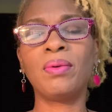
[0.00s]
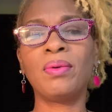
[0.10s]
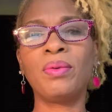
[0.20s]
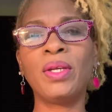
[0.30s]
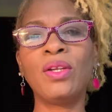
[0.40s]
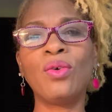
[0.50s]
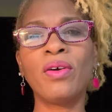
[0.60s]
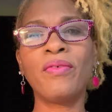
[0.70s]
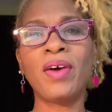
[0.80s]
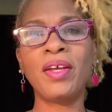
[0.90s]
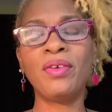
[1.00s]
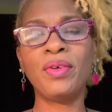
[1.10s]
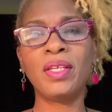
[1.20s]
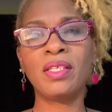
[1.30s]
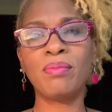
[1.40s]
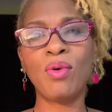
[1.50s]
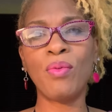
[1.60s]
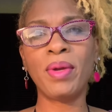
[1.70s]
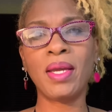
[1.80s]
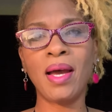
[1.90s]
We glorify you in this
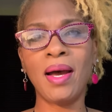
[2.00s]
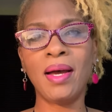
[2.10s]
moment, God.